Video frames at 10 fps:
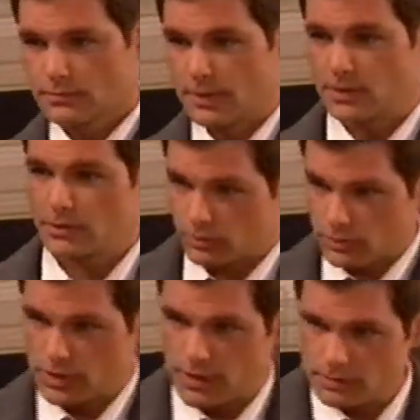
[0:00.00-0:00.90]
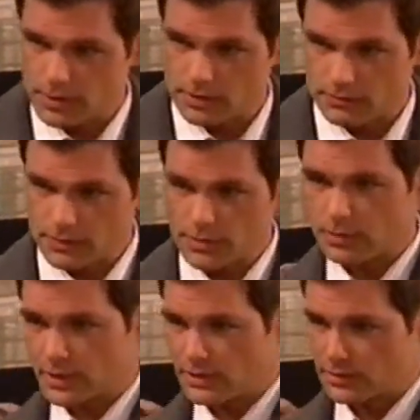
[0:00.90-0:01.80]
I mean, you're the one who came to me in the
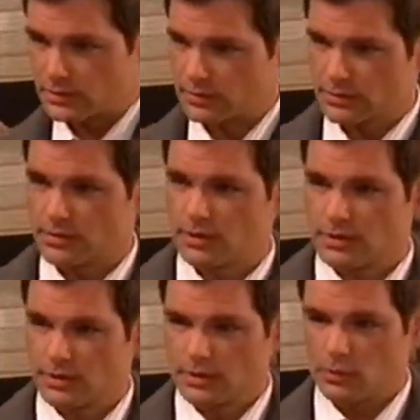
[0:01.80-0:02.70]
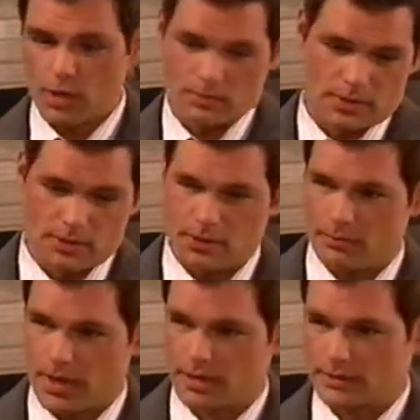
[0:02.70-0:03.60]
first place. You wanted me to
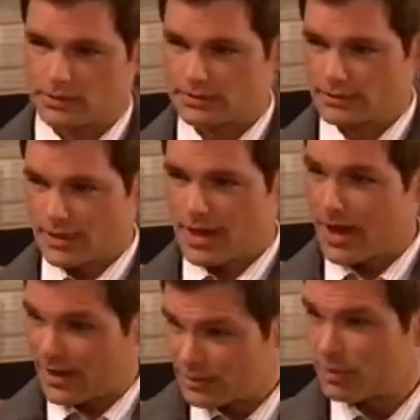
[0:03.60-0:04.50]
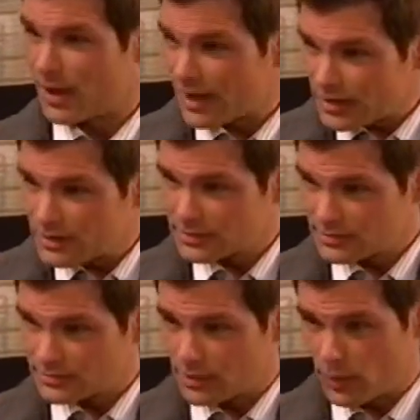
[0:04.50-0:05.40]
keep Madison occupied
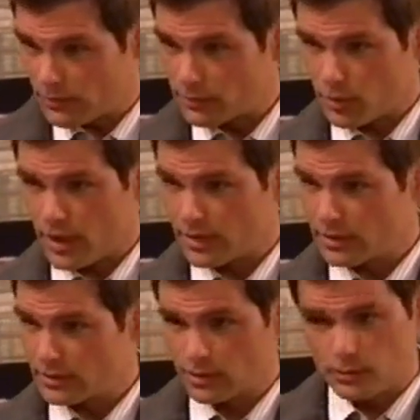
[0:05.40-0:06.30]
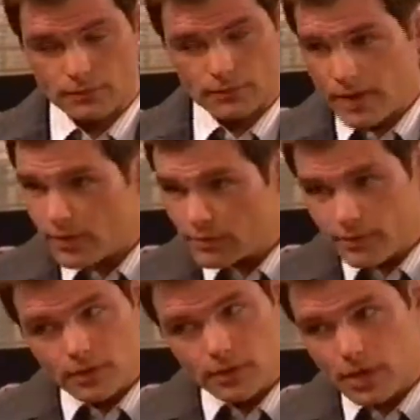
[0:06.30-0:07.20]
away from Ryan, and you were very,
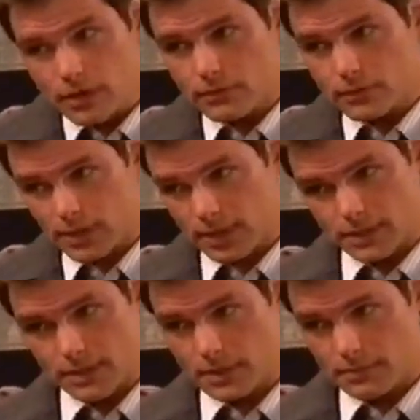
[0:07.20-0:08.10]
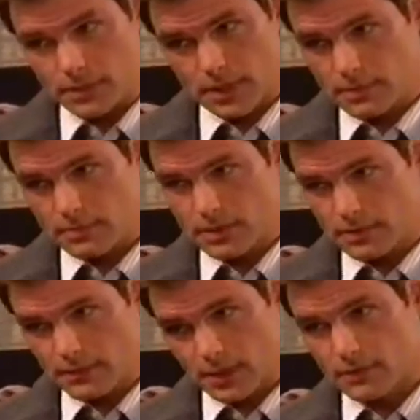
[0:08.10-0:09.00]
very grateful when I stepped up and claimed to be
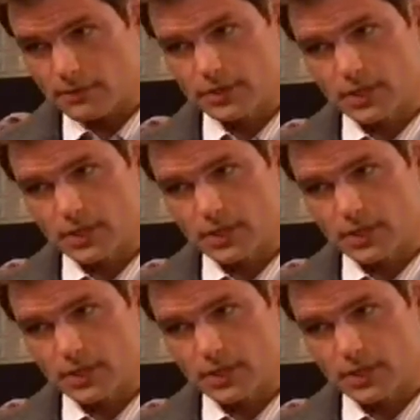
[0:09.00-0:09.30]
the father of the